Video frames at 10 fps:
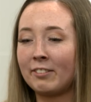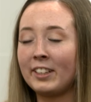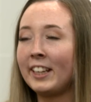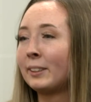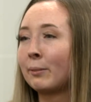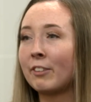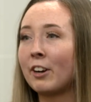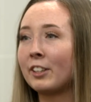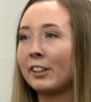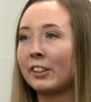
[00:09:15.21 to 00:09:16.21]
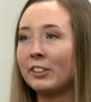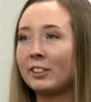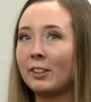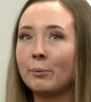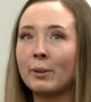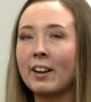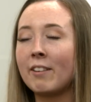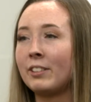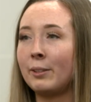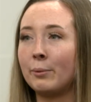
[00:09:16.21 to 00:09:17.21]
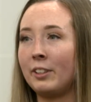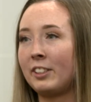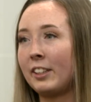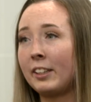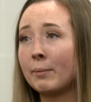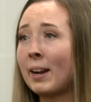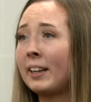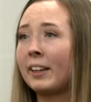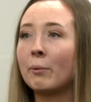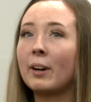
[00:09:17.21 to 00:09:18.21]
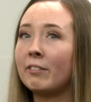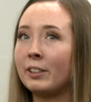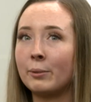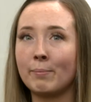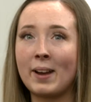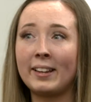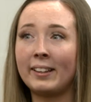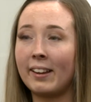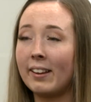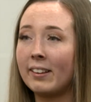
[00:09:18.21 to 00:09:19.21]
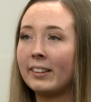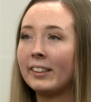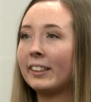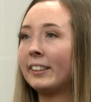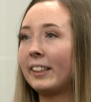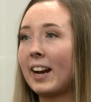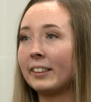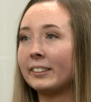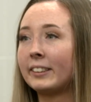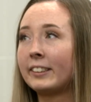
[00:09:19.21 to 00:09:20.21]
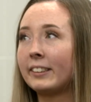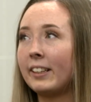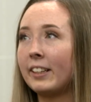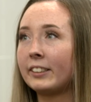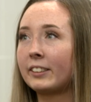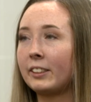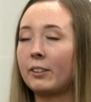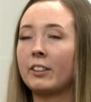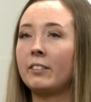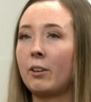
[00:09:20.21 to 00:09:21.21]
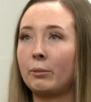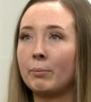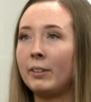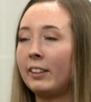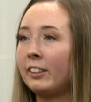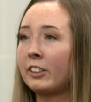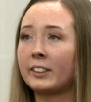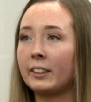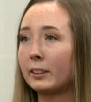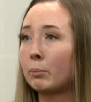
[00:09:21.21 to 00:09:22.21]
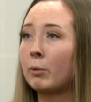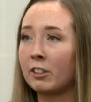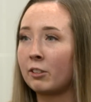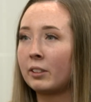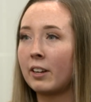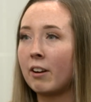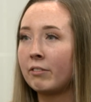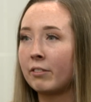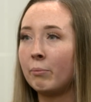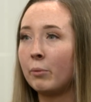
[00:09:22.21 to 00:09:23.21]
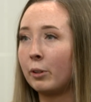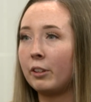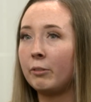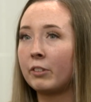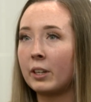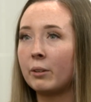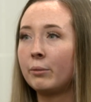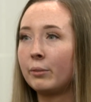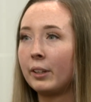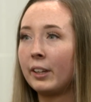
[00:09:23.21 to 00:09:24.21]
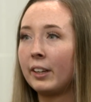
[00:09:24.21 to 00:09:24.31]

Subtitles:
The thing is with art, you can do whatever you want to do. You can make it whatever you want to make it. And you can ultimately just express yourself and what you feel.